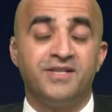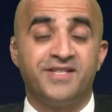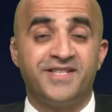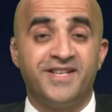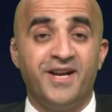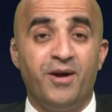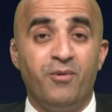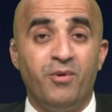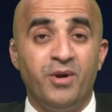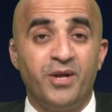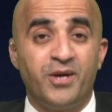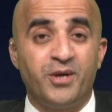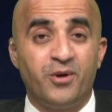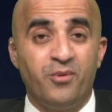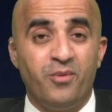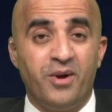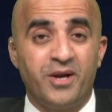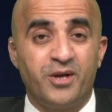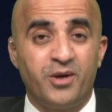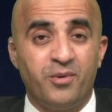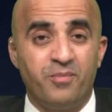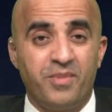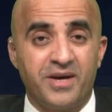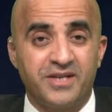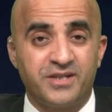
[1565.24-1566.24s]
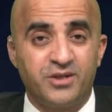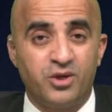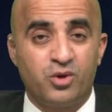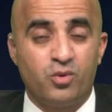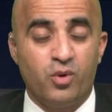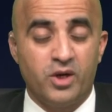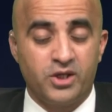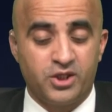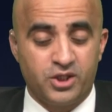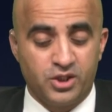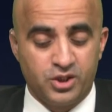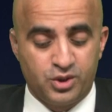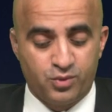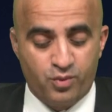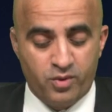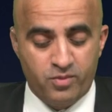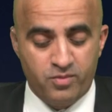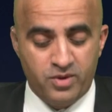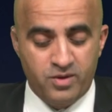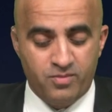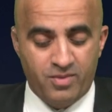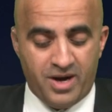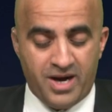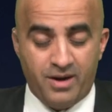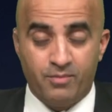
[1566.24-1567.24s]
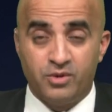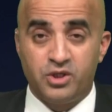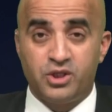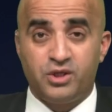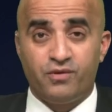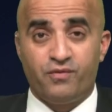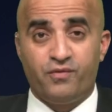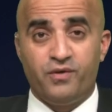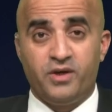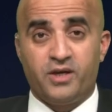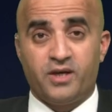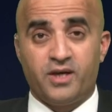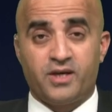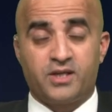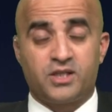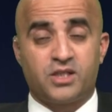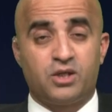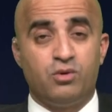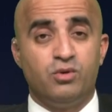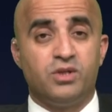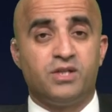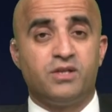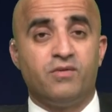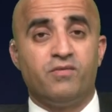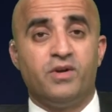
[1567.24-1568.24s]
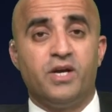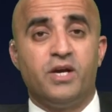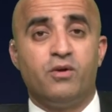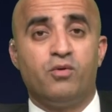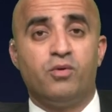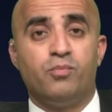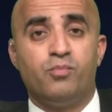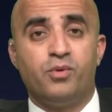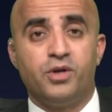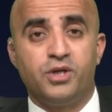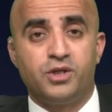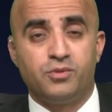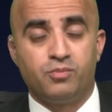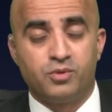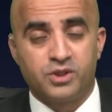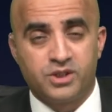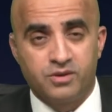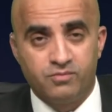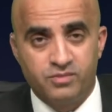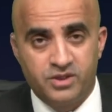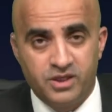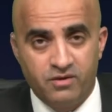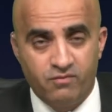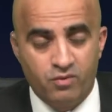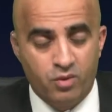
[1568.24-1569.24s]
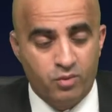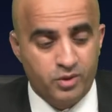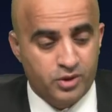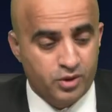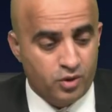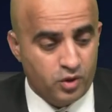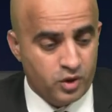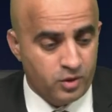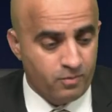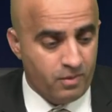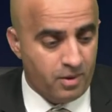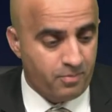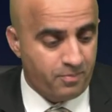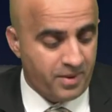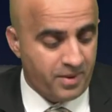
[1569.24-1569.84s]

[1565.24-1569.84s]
Assalamu alaikum. Welcome back to Questions with me, Mohammed Shafiq, exclusively here on British Muslim TV. We're talking about